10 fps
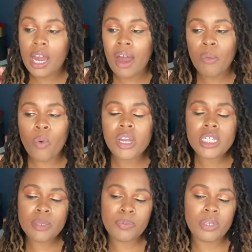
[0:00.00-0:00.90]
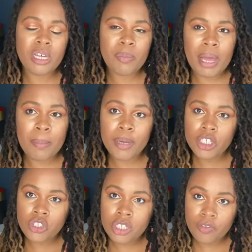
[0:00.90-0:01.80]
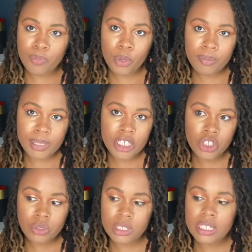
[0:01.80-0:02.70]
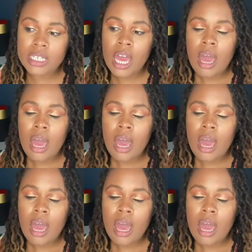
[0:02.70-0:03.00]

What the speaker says: I wanted to pull up like pictures of point blank shootings,